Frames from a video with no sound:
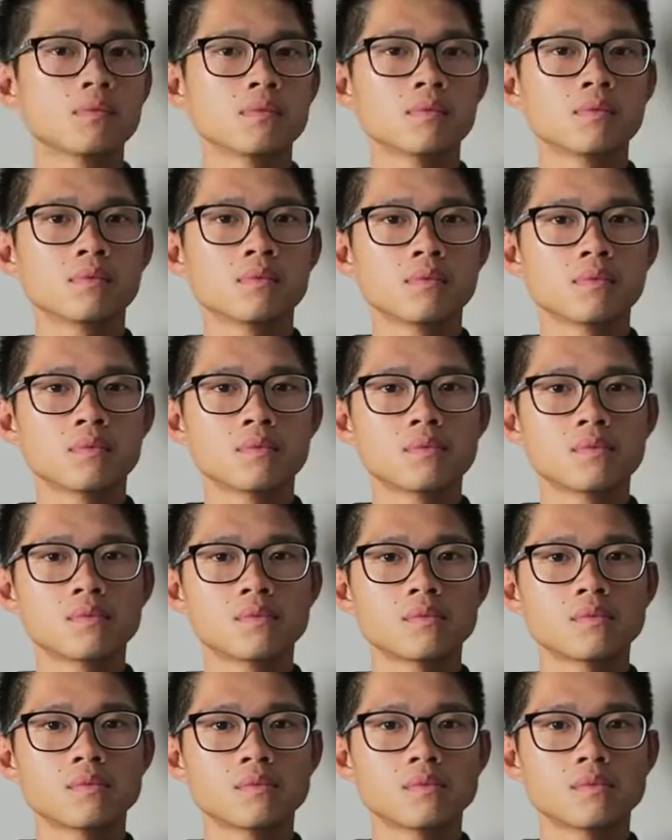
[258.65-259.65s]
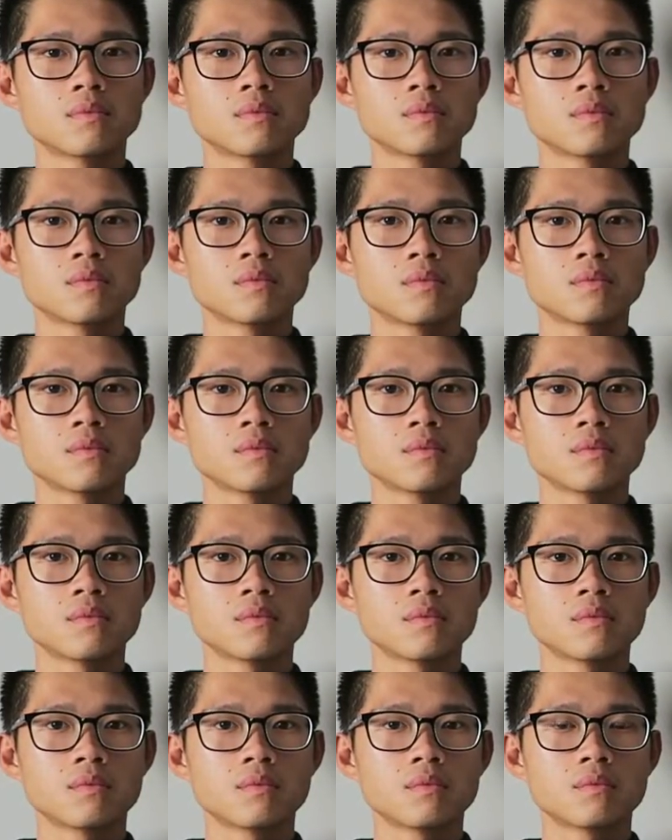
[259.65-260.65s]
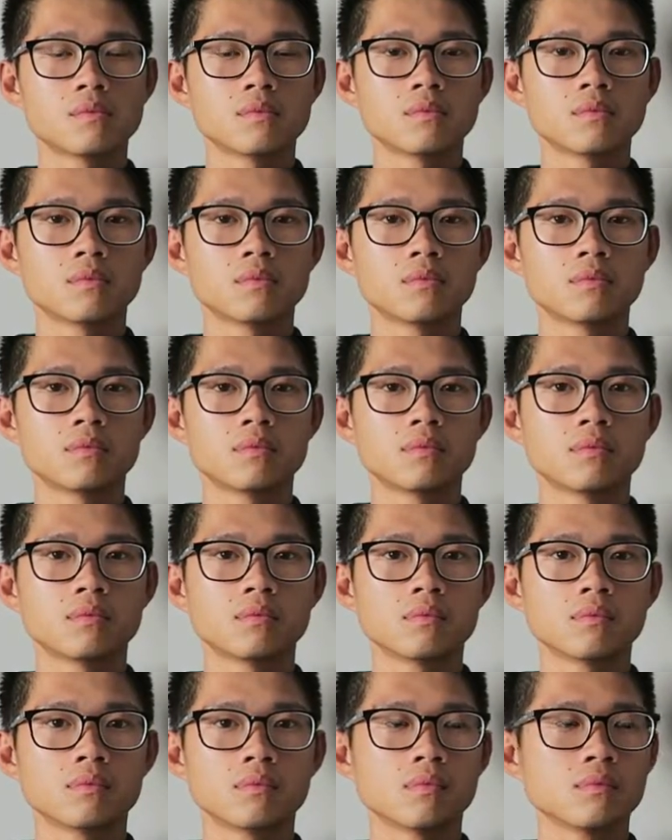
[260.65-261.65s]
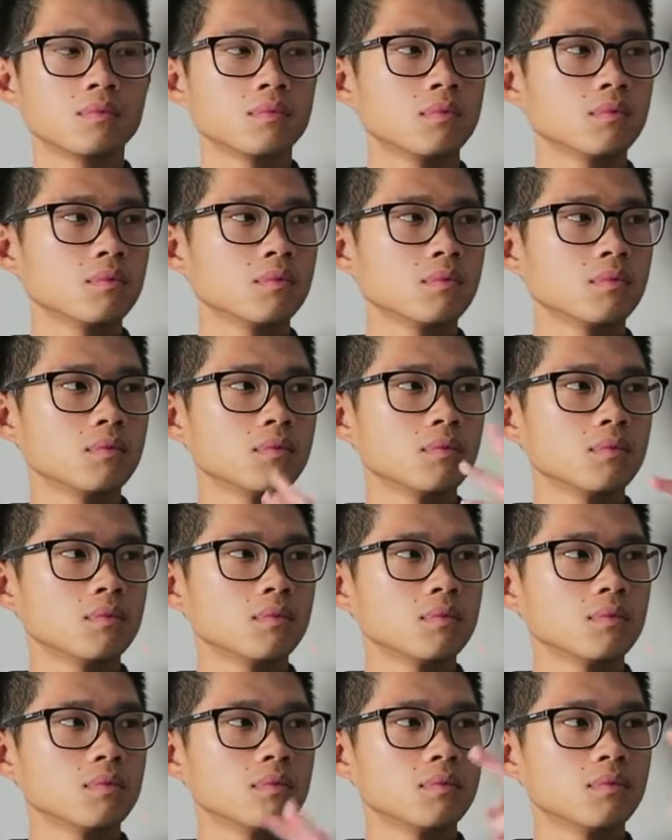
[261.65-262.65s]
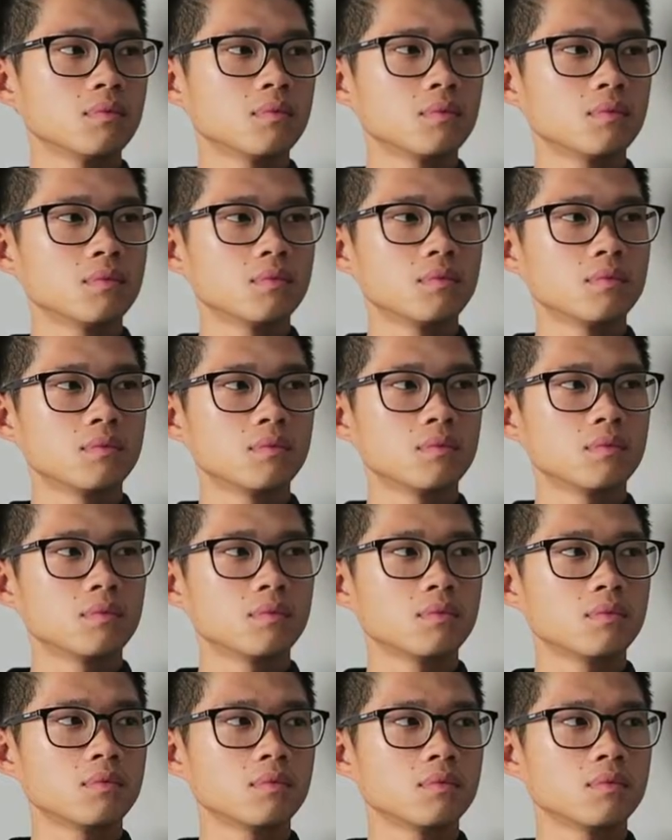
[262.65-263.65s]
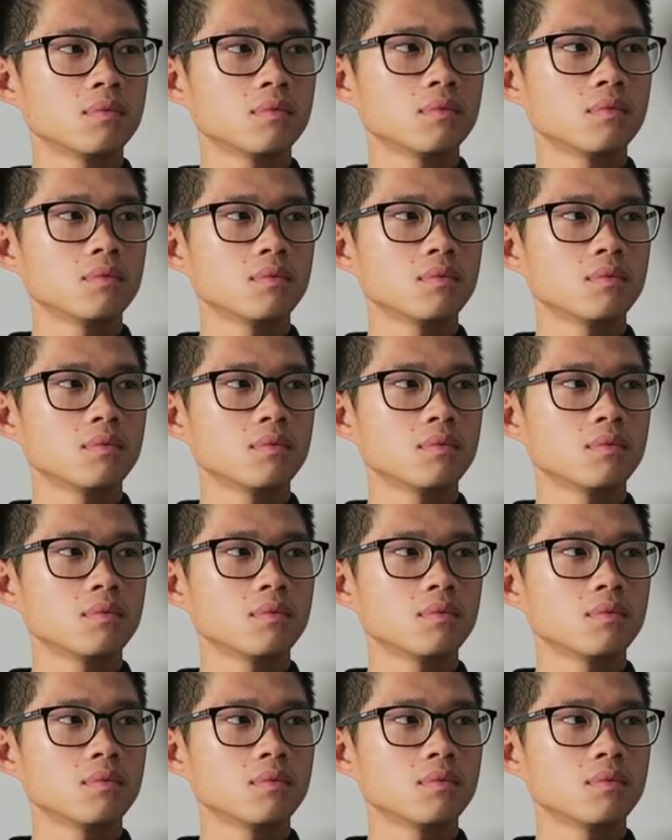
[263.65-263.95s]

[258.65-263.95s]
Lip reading: (silent)